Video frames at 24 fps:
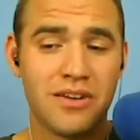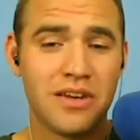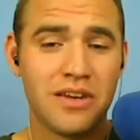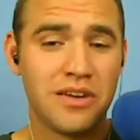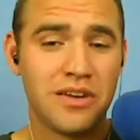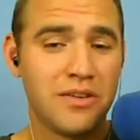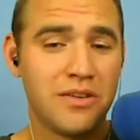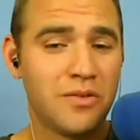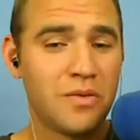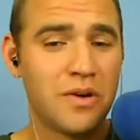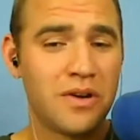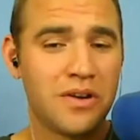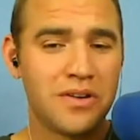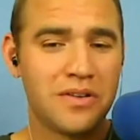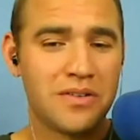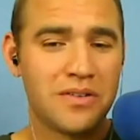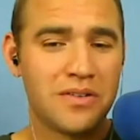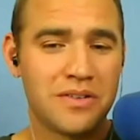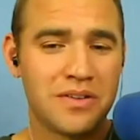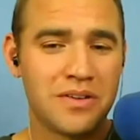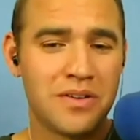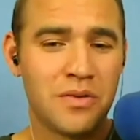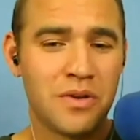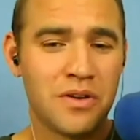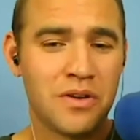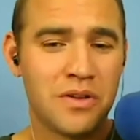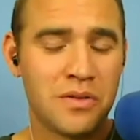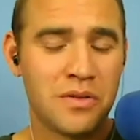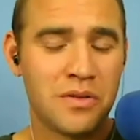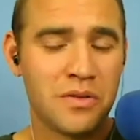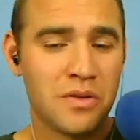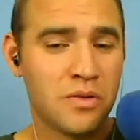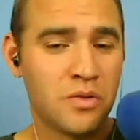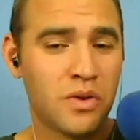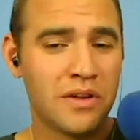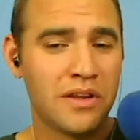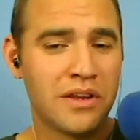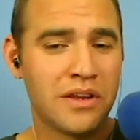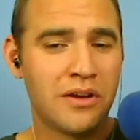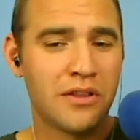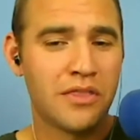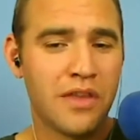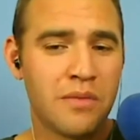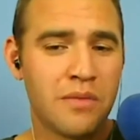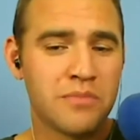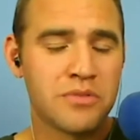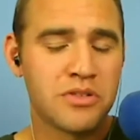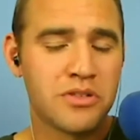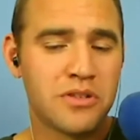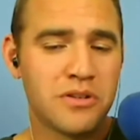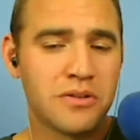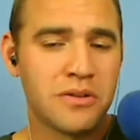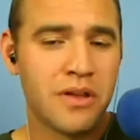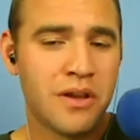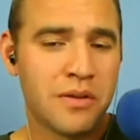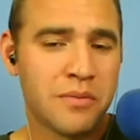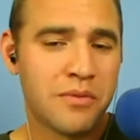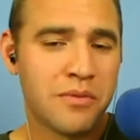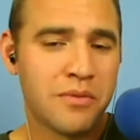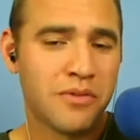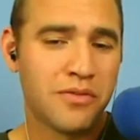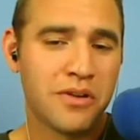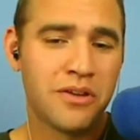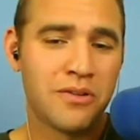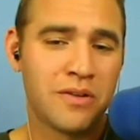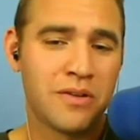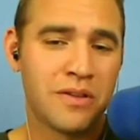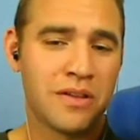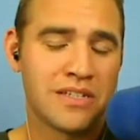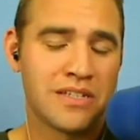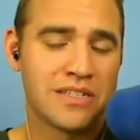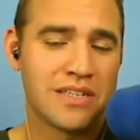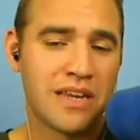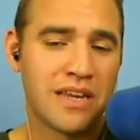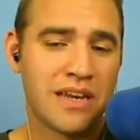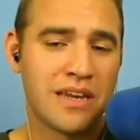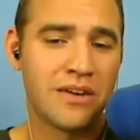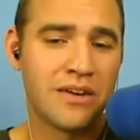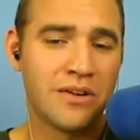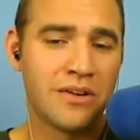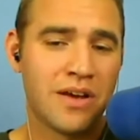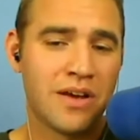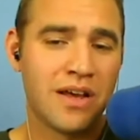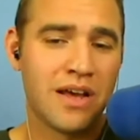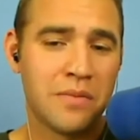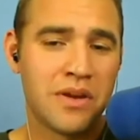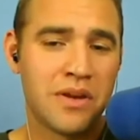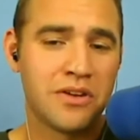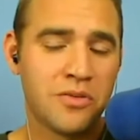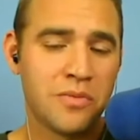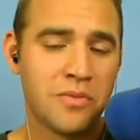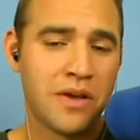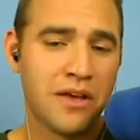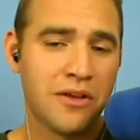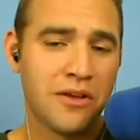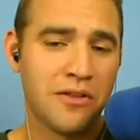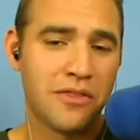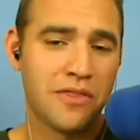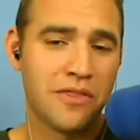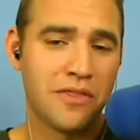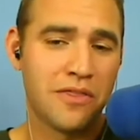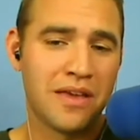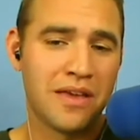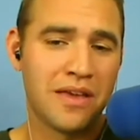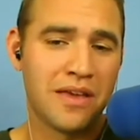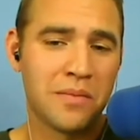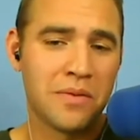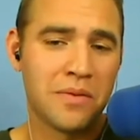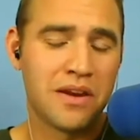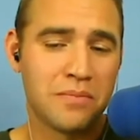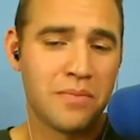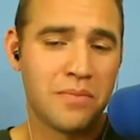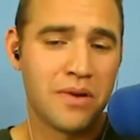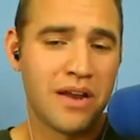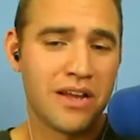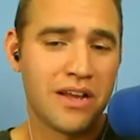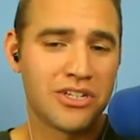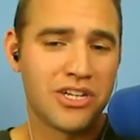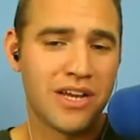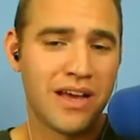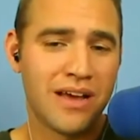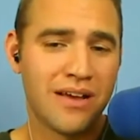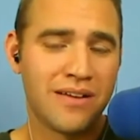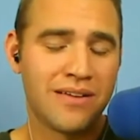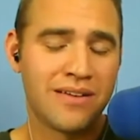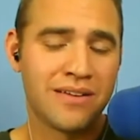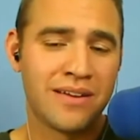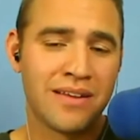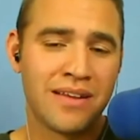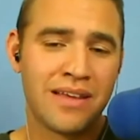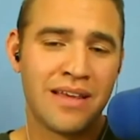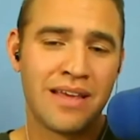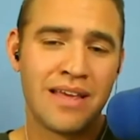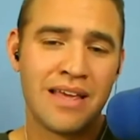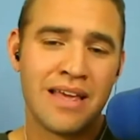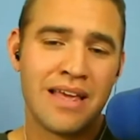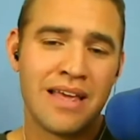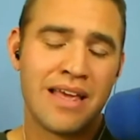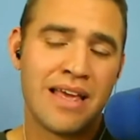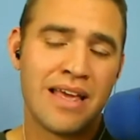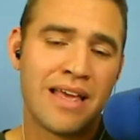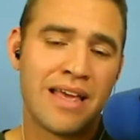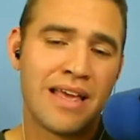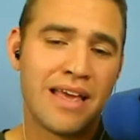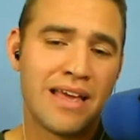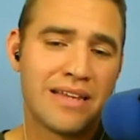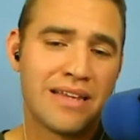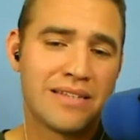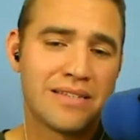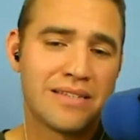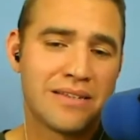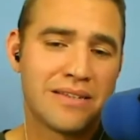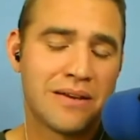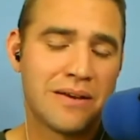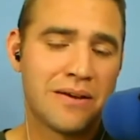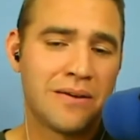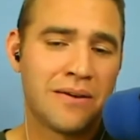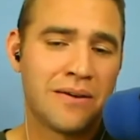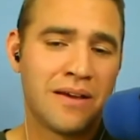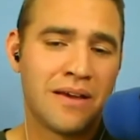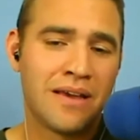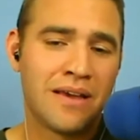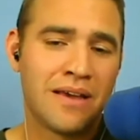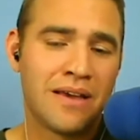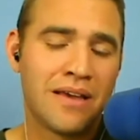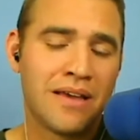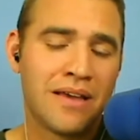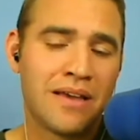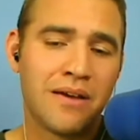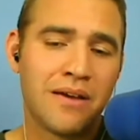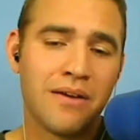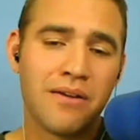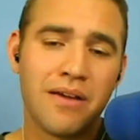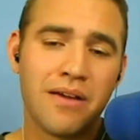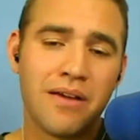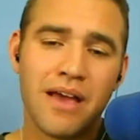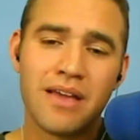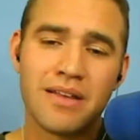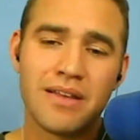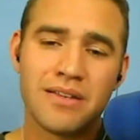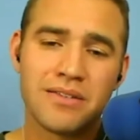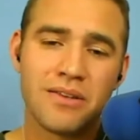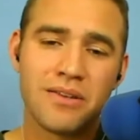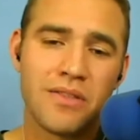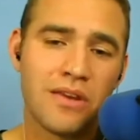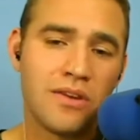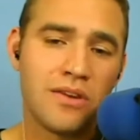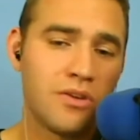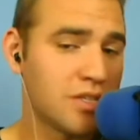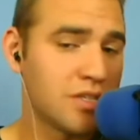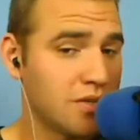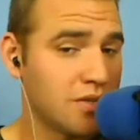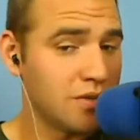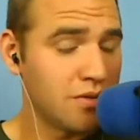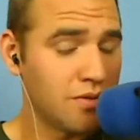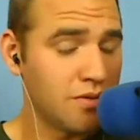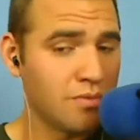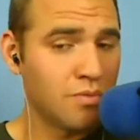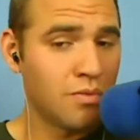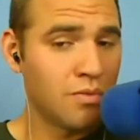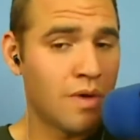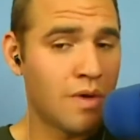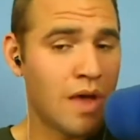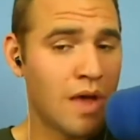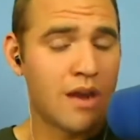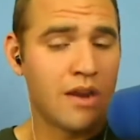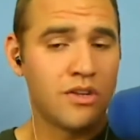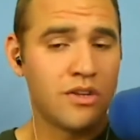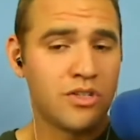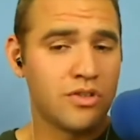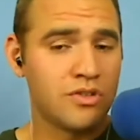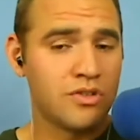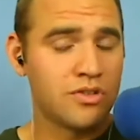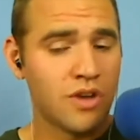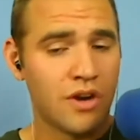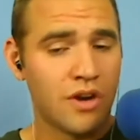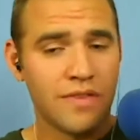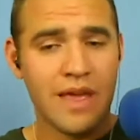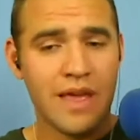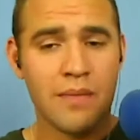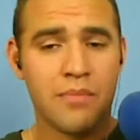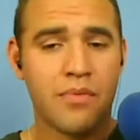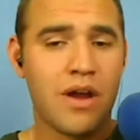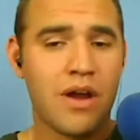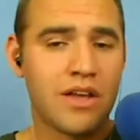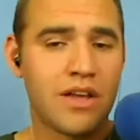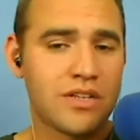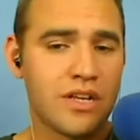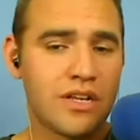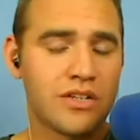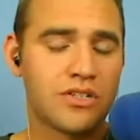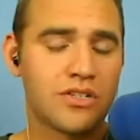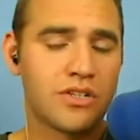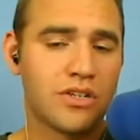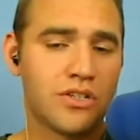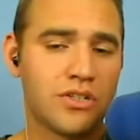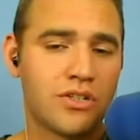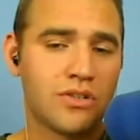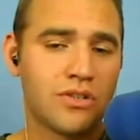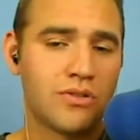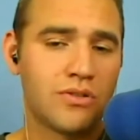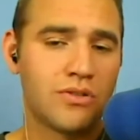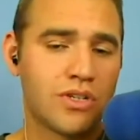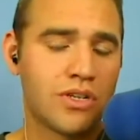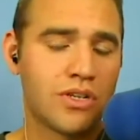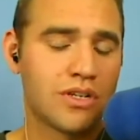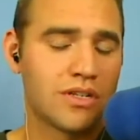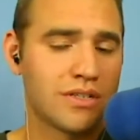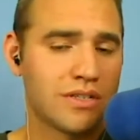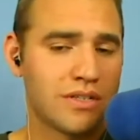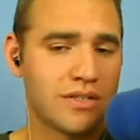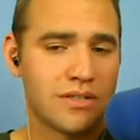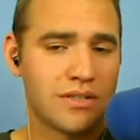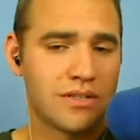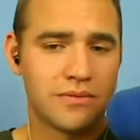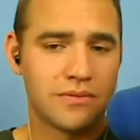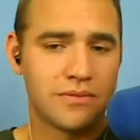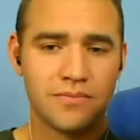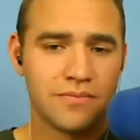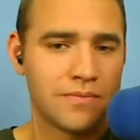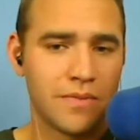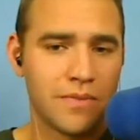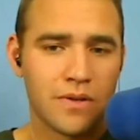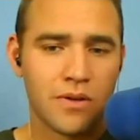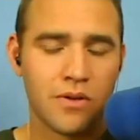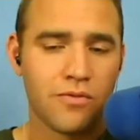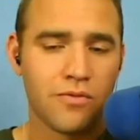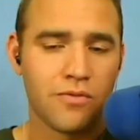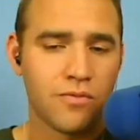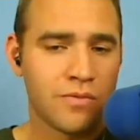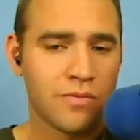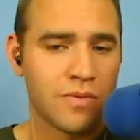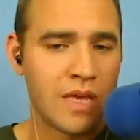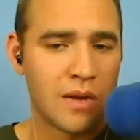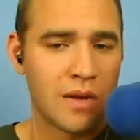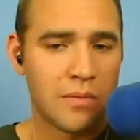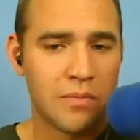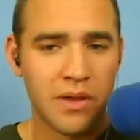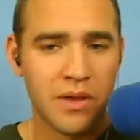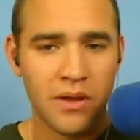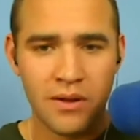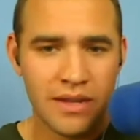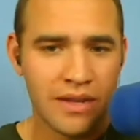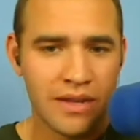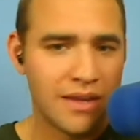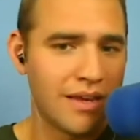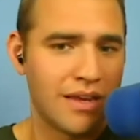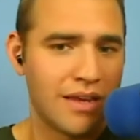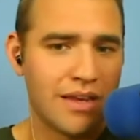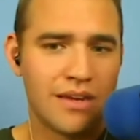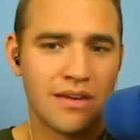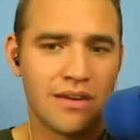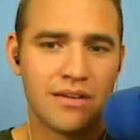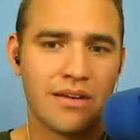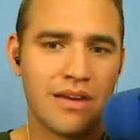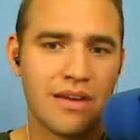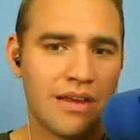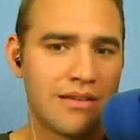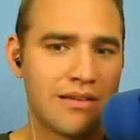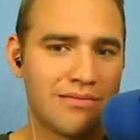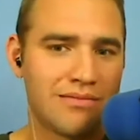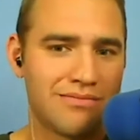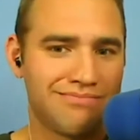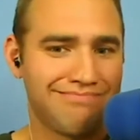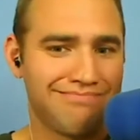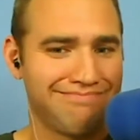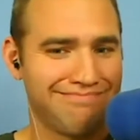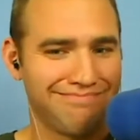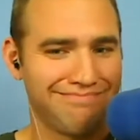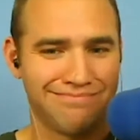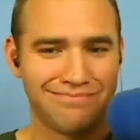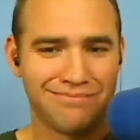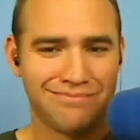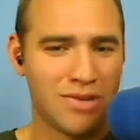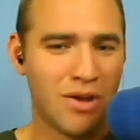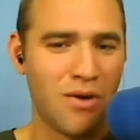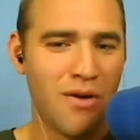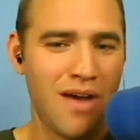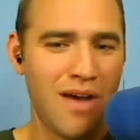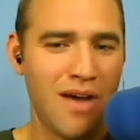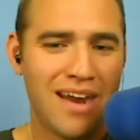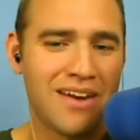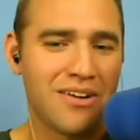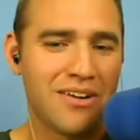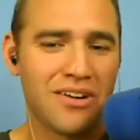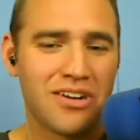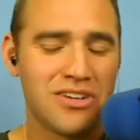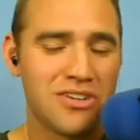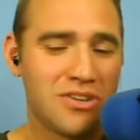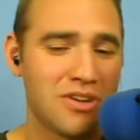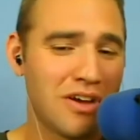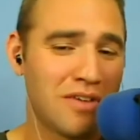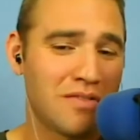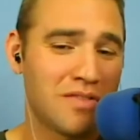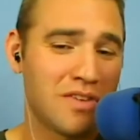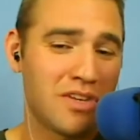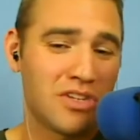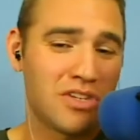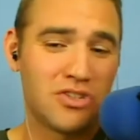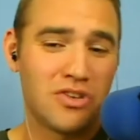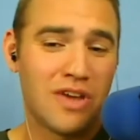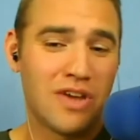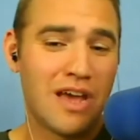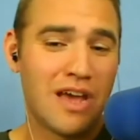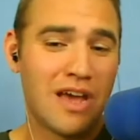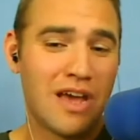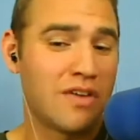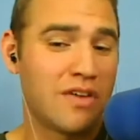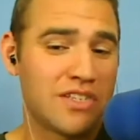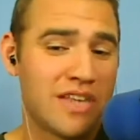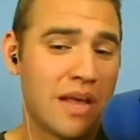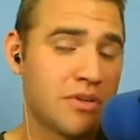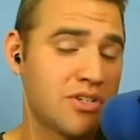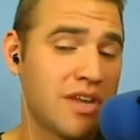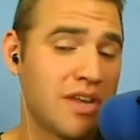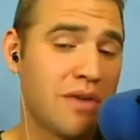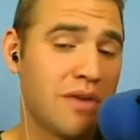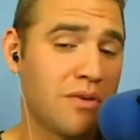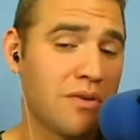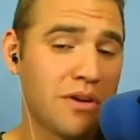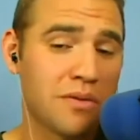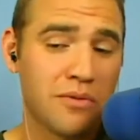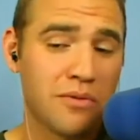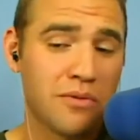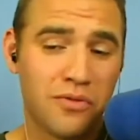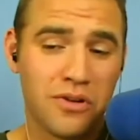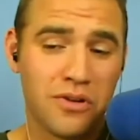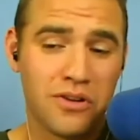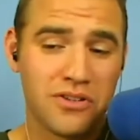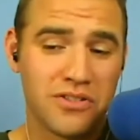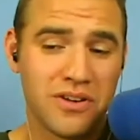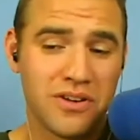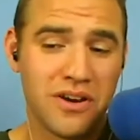You did. Not you weren't, too long. You weren't twiddling your thumbs too long before you really said, you know, what, I'm going to do my own thing. I'm going to branch out. Yep. And so, okay. So then you just, how did you start that process? Did you just you know get a building and and go at it, or did you have, did you have an established network before you